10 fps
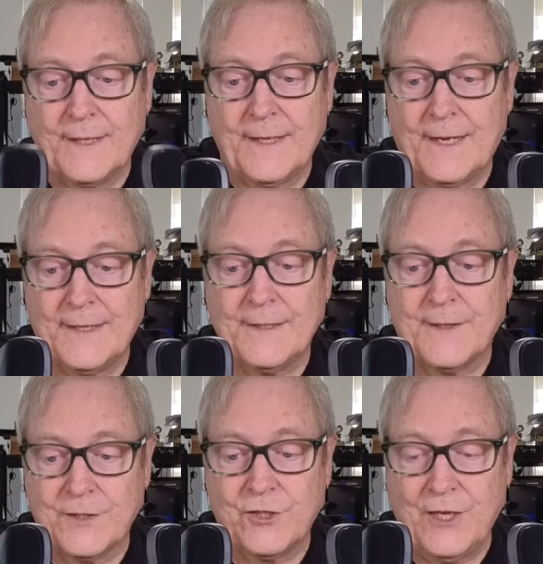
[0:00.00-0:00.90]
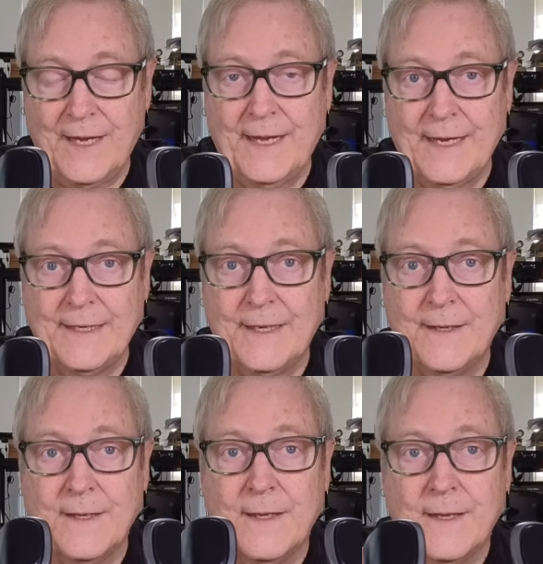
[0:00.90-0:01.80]
Once I got into the
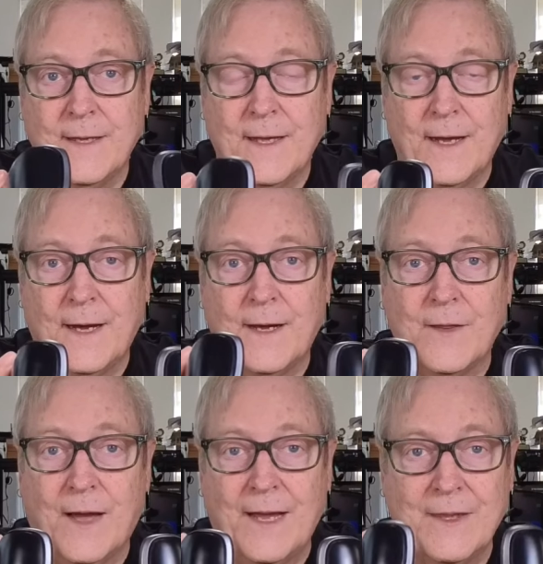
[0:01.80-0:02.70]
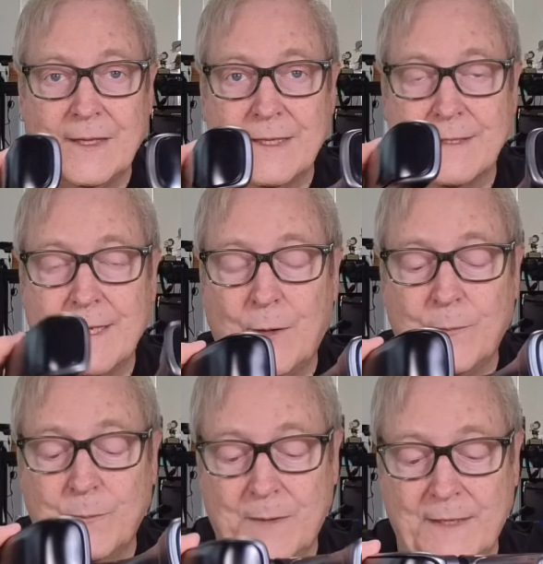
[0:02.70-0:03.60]
shade, I think
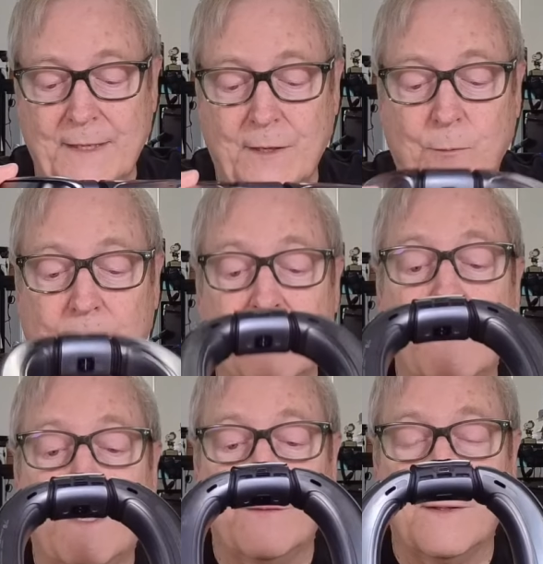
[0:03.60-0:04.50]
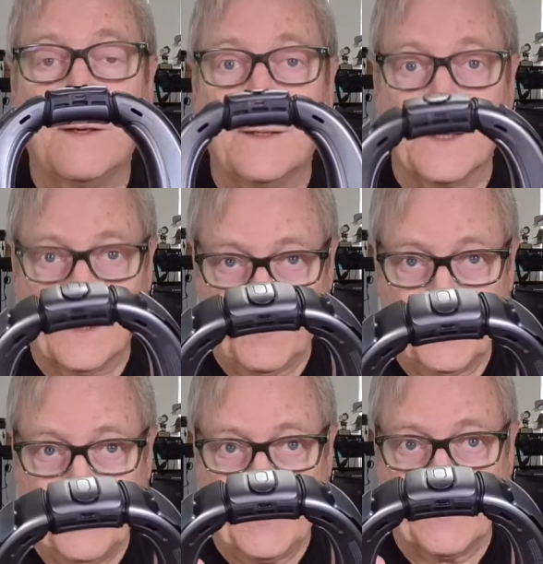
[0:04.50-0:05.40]
this helped me recover a
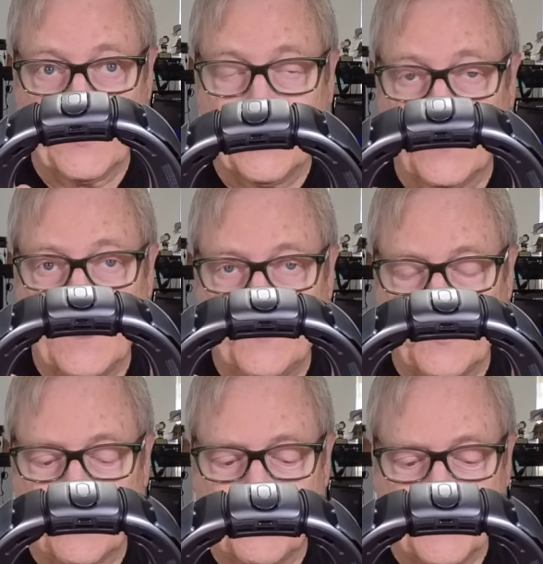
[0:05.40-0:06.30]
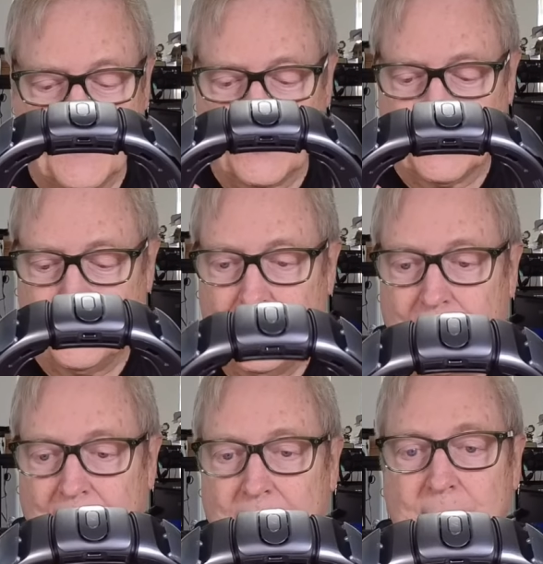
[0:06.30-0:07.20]
little bit better to a comfortable
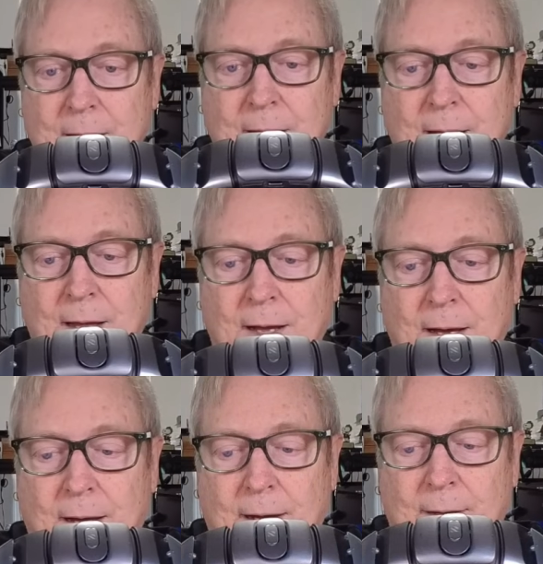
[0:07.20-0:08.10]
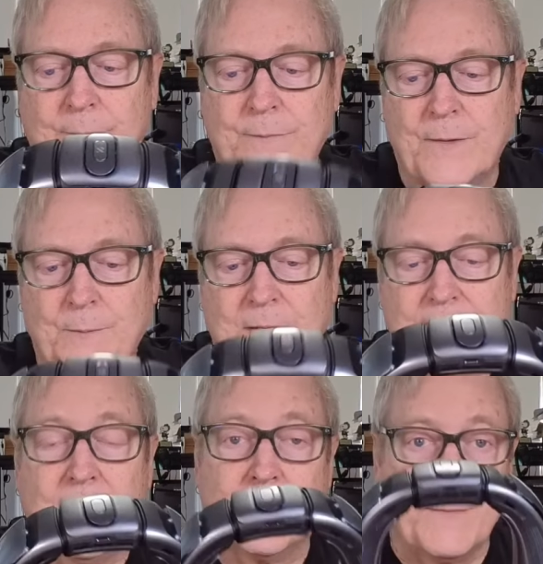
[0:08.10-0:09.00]
position.
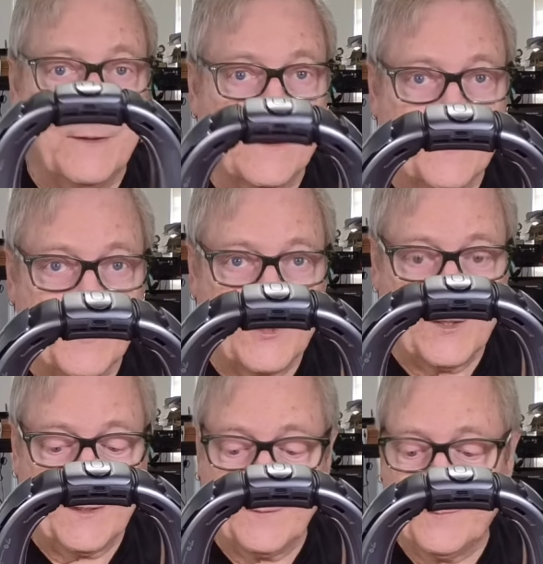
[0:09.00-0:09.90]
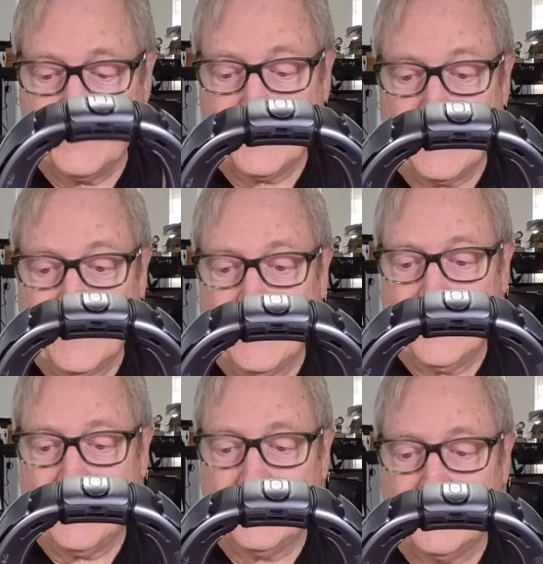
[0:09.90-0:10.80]
But it's not a miracle machine,
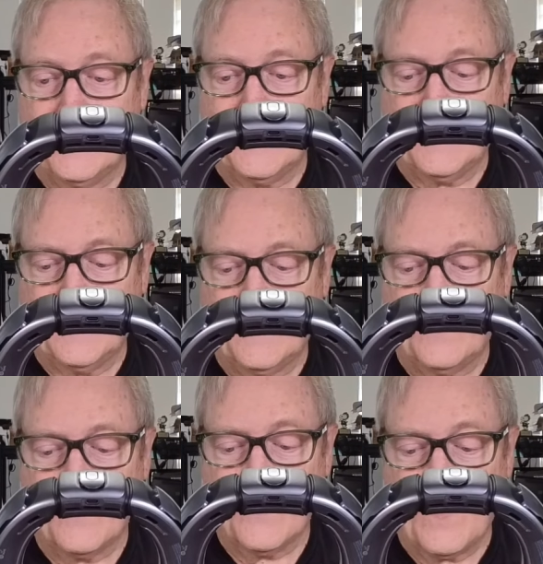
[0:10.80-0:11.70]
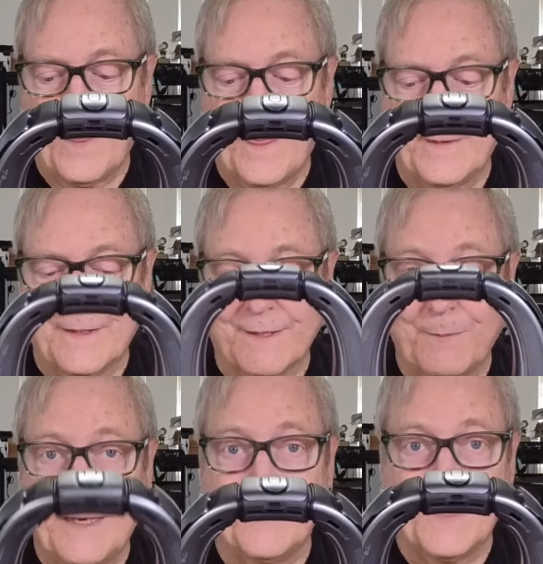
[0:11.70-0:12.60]
and
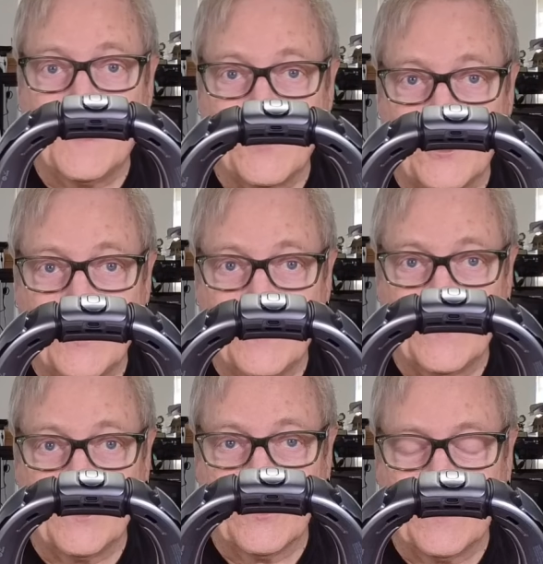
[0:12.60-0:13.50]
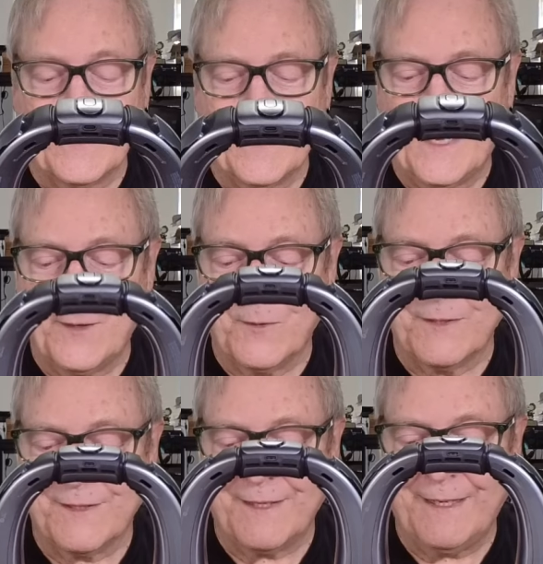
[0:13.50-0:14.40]
despite my engineering degree, I